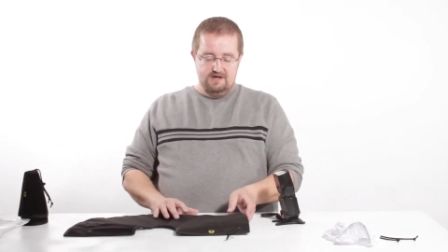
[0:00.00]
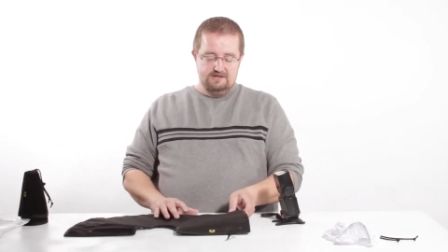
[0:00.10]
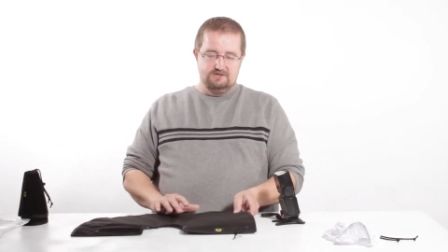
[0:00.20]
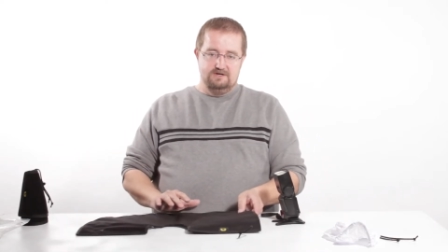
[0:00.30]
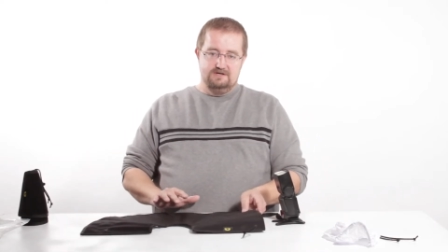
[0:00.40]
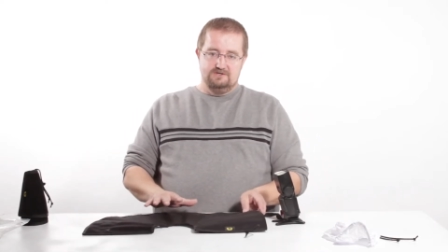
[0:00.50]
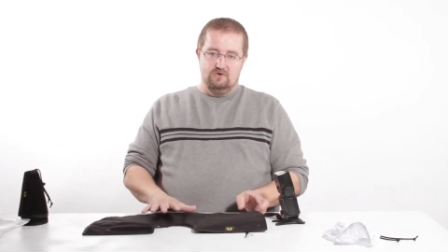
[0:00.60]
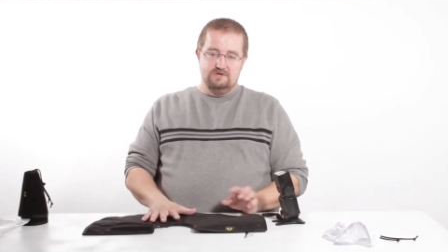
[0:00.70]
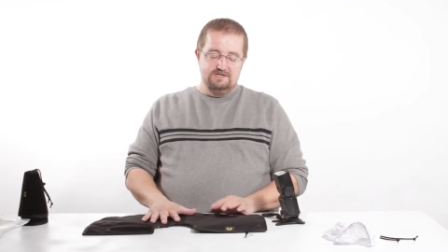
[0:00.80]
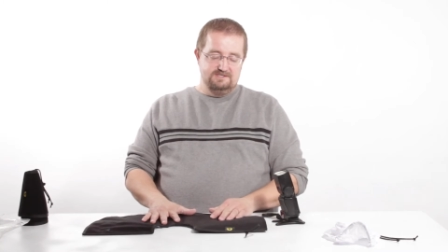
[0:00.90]
So it is
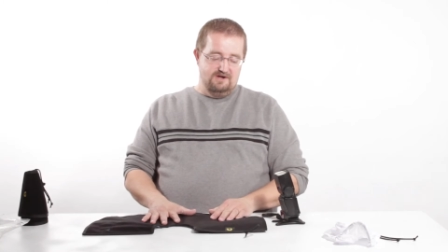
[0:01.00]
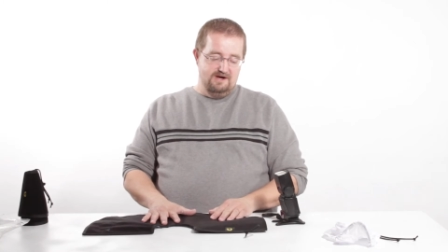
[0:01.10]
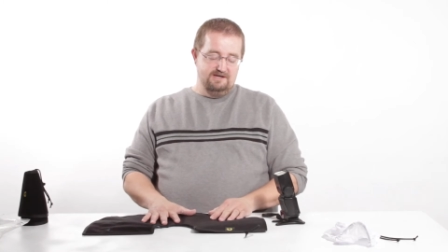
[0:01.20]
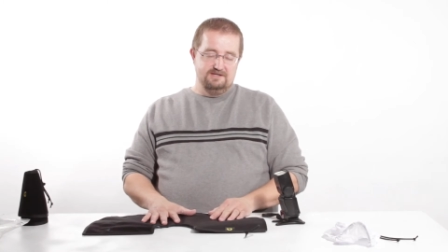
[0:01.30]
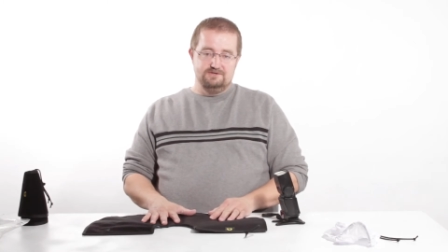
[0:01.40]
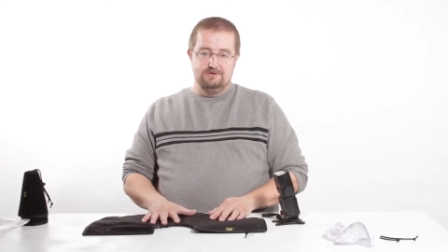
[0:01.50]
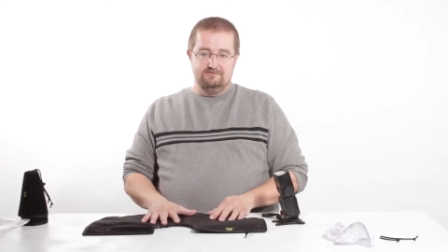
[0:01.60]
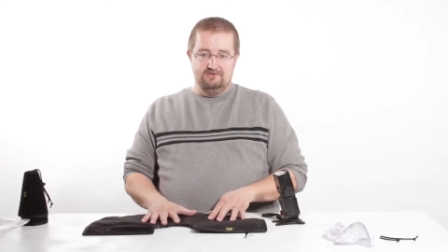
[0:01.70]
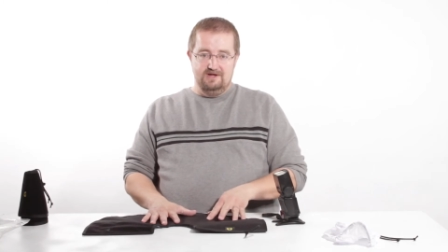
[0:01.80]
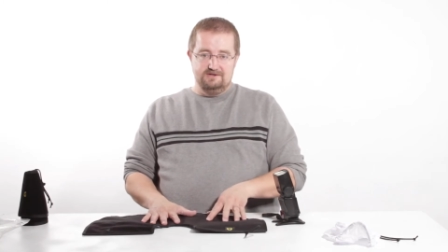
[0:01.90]
only designed as a
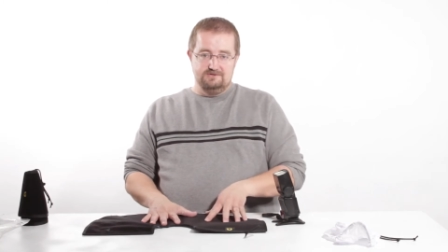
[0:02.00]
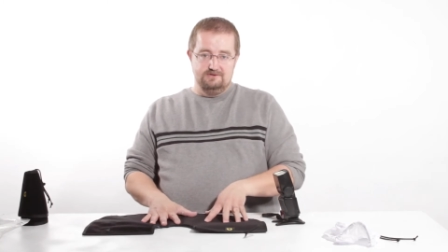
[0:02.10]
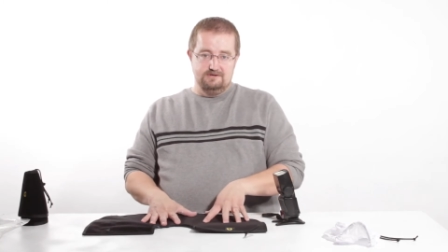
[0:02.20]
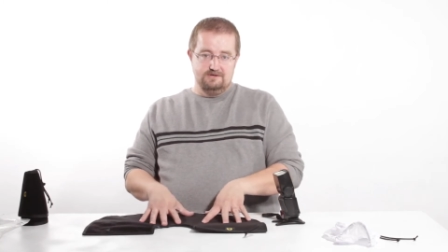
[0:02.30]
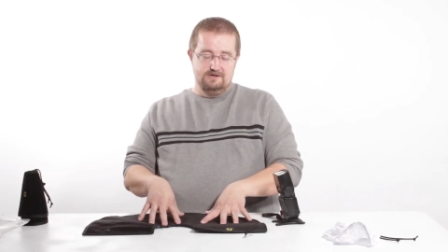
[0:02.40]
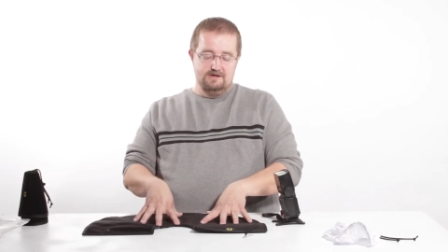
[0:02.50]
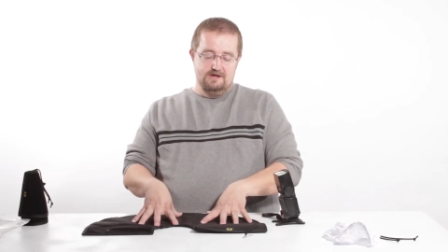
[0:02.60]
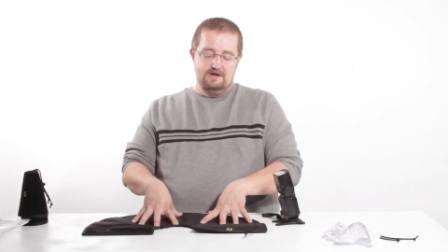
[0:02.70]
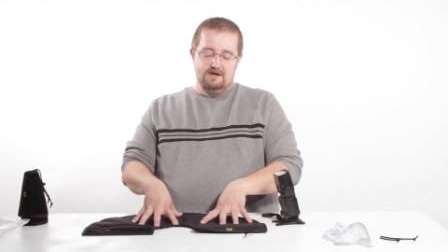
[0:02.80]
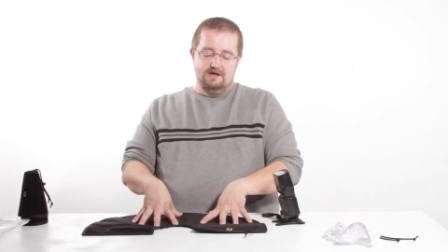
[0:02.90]
reflector
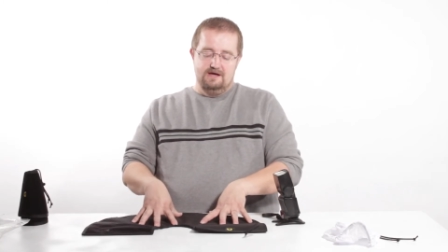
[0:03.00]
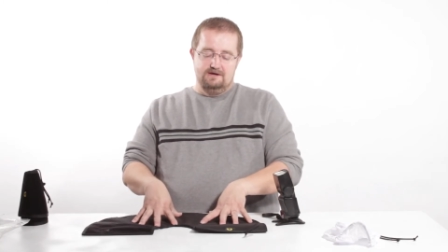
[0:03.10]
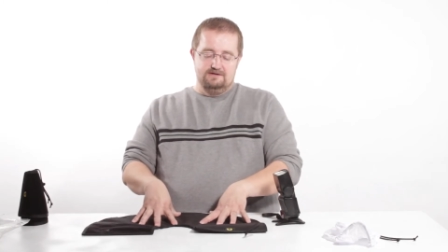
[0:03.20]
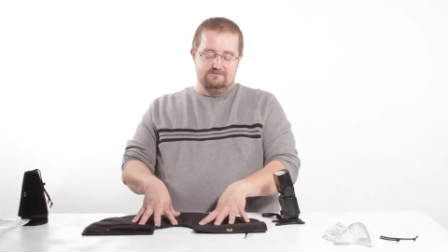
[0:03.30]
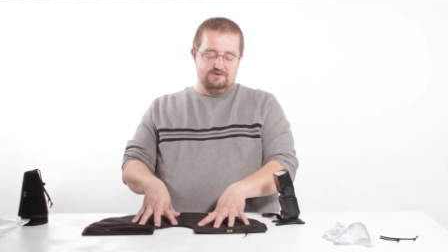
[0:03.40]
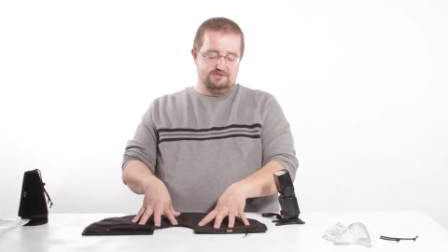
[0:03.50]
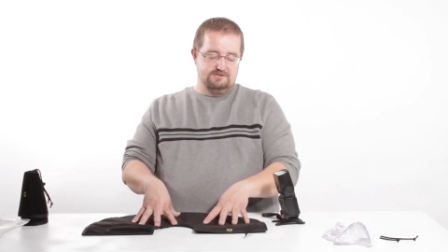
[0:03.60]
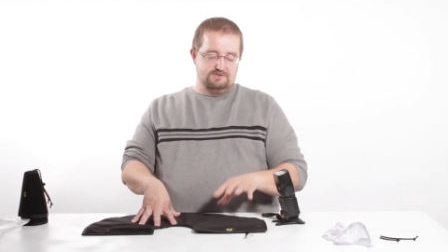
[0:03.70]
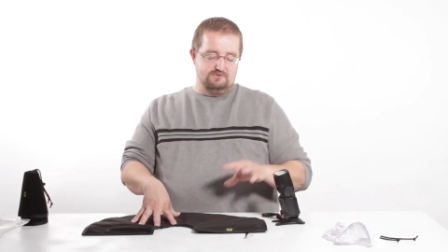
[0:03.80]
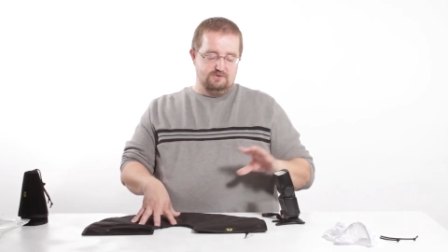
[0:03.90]
and a diffusion
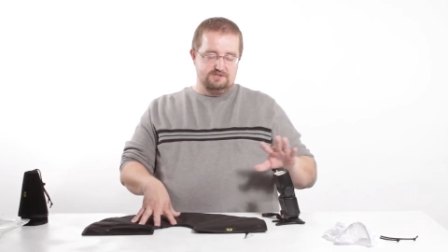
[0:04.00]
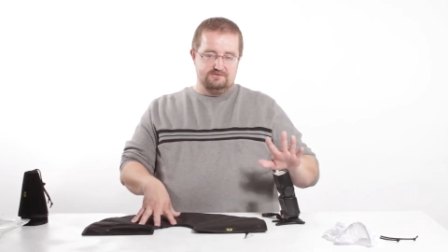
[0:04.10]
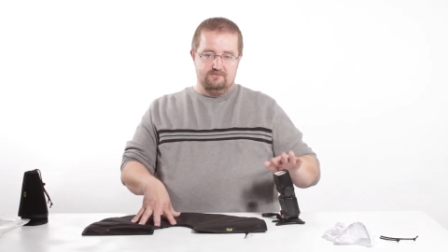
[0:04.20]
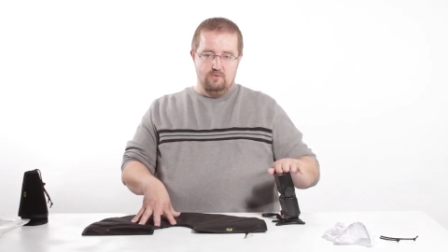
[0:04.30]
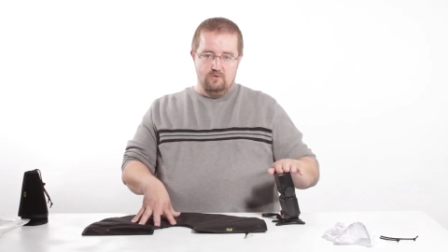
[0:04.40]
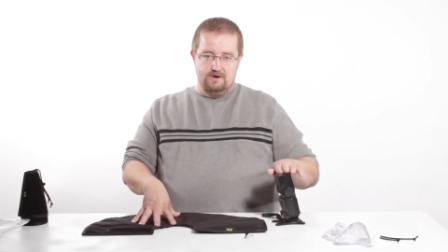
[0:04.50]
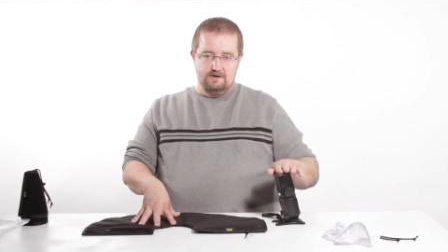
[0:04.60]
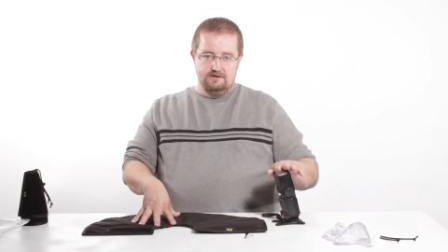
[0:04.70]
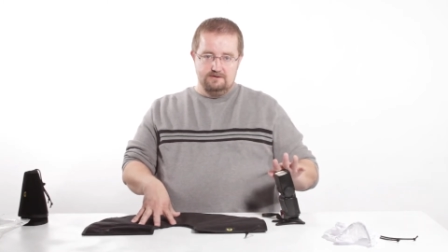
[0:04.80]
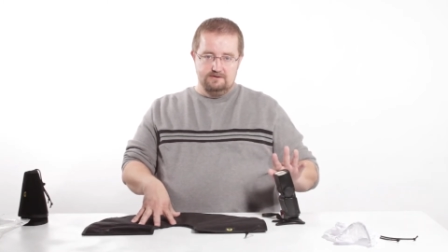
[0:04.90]
source
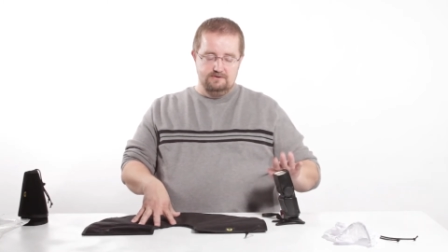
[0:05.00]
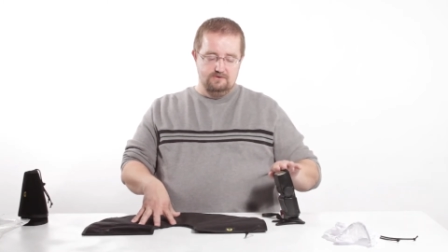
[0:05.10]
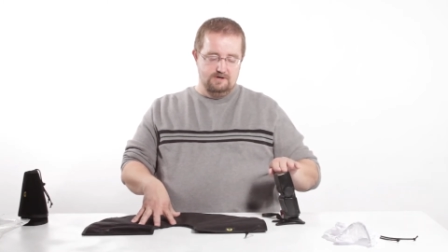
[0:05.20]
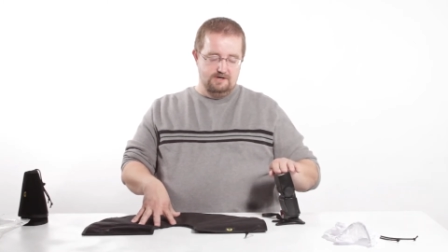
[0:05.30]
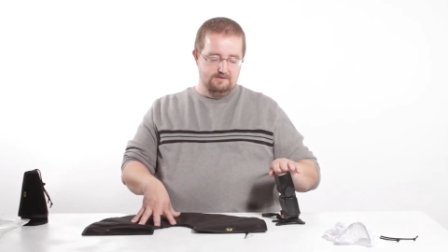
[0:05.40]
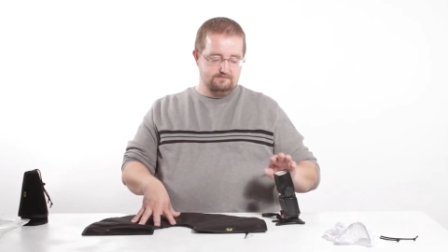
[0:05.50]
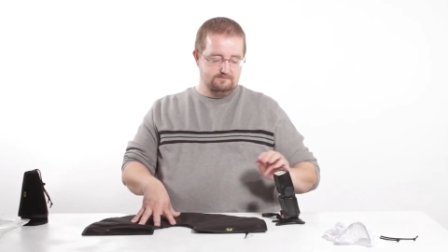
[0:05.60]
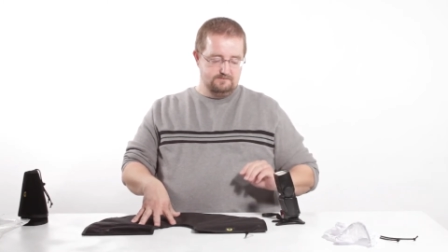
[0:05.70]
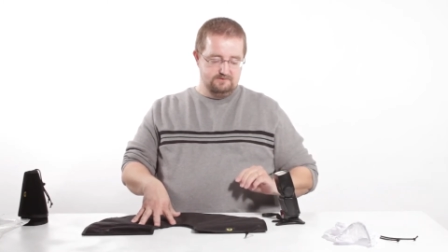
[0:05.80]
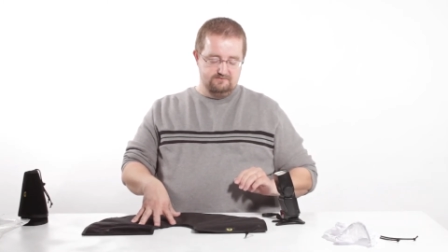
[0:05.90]
for your
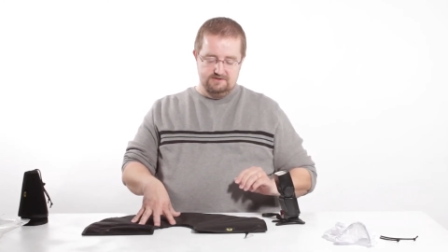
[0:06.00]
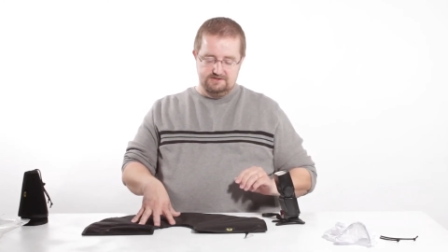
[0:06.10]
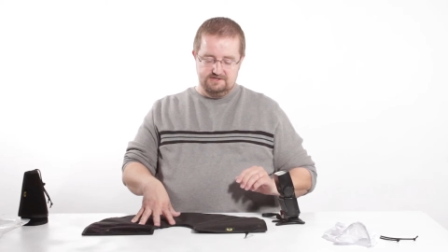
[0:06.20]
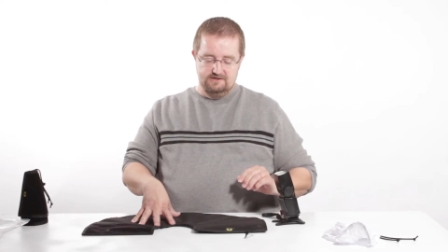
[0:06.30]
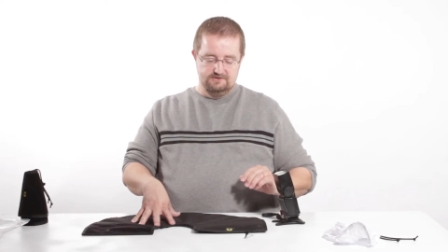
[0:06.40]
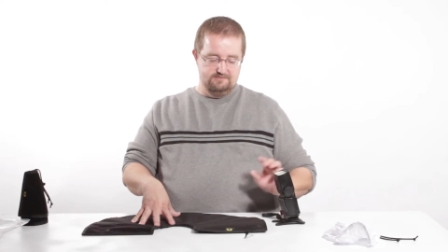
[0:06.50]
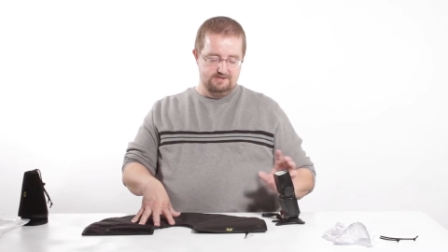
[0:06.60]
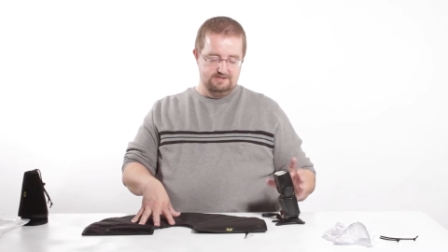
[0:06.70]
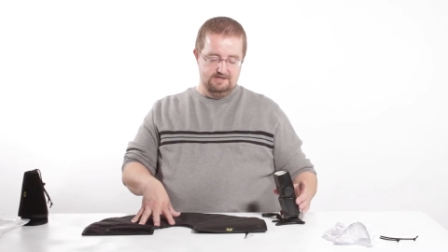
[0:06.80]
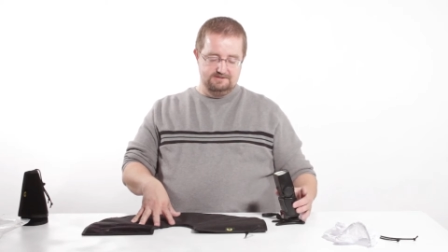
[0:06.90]
standard
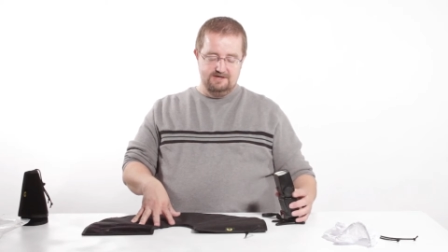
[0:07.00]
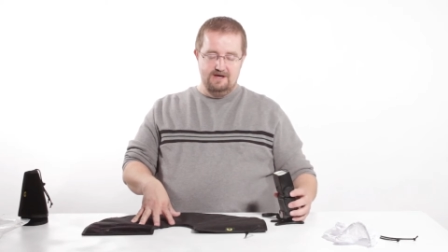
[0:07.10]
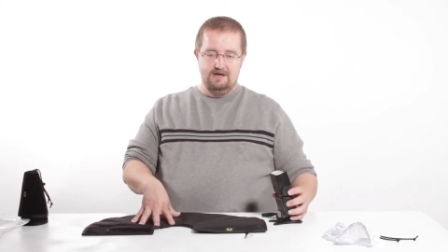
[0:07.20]
speed lights.